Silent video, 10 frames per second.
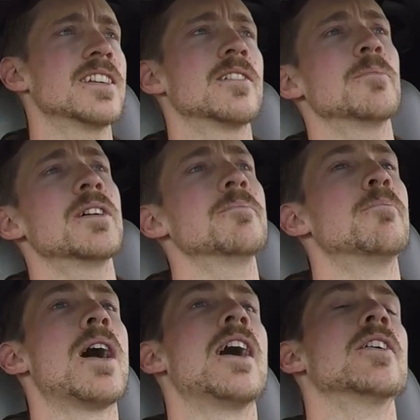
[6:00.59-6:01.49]
had been
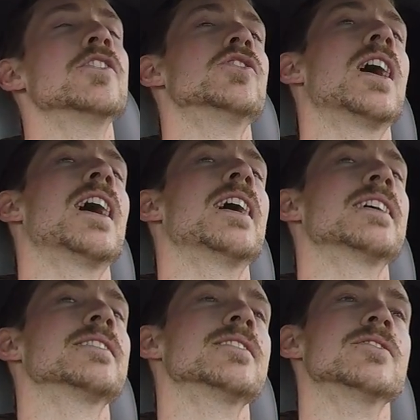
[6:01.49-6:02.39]
brown and dry
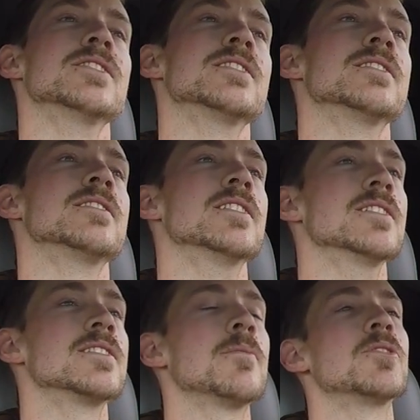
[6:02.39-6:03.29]
because it was the
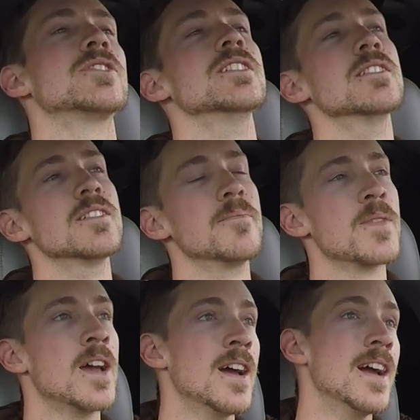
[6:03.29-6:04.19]
summer season.
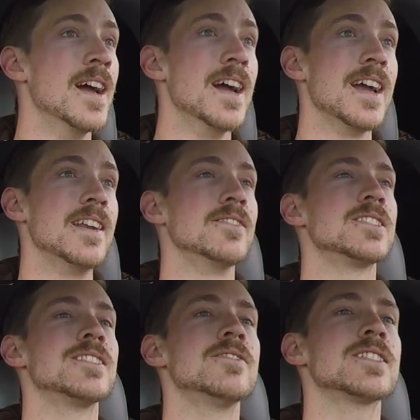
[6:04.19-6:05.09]
And it
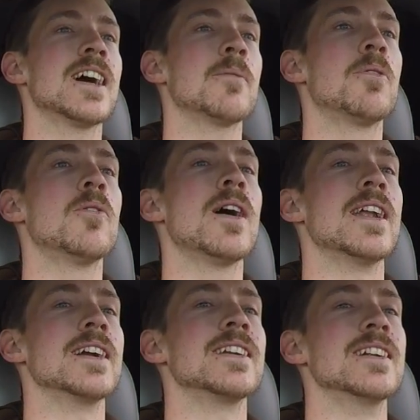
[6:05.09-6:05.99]
was kind of
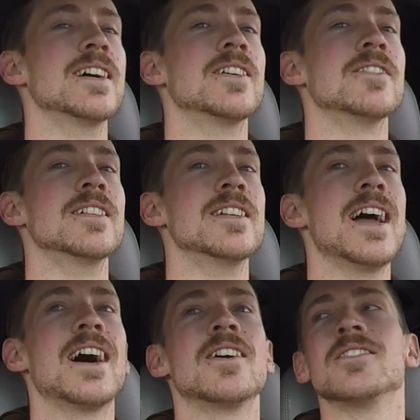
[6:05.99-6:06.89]
poetic, you know, and
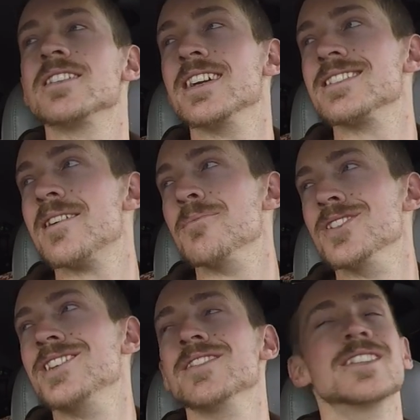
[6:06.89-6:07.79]
now, as I'm
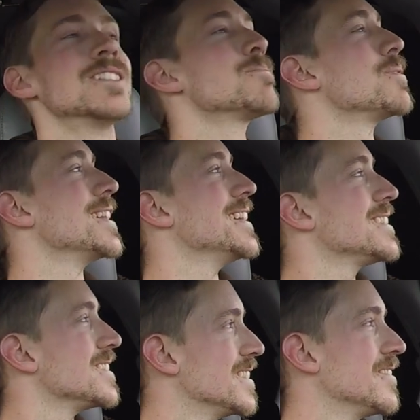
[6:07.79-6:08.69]
leaving this
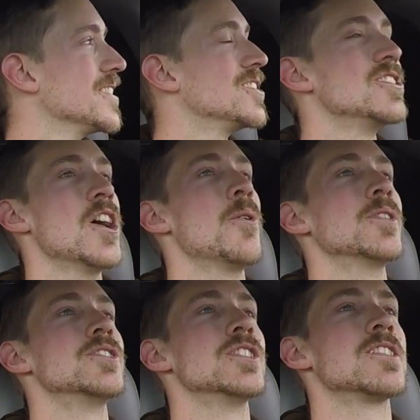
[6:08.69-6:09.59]
place, you know, the snow
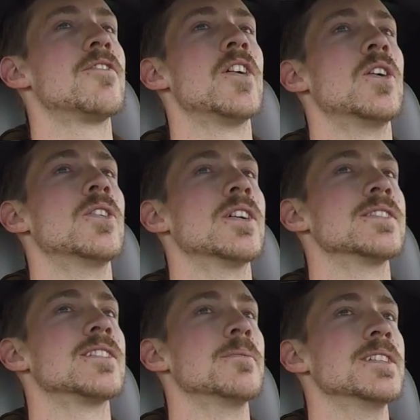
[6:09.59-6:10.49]
is just falling on
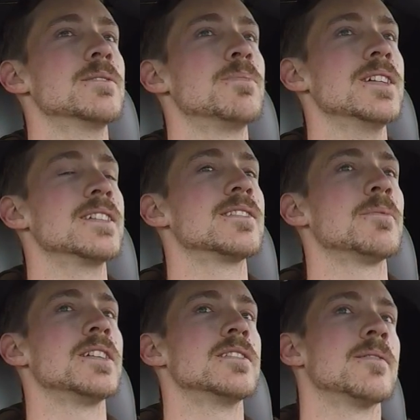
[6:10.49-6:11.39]
some of these peaks. Some
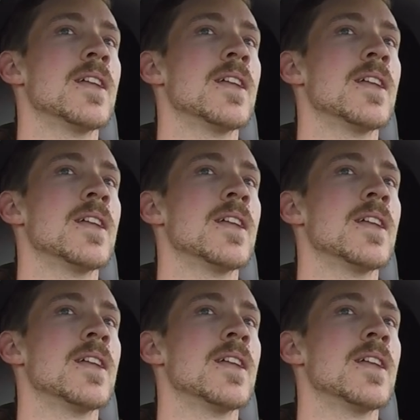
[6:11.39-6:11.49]
of these,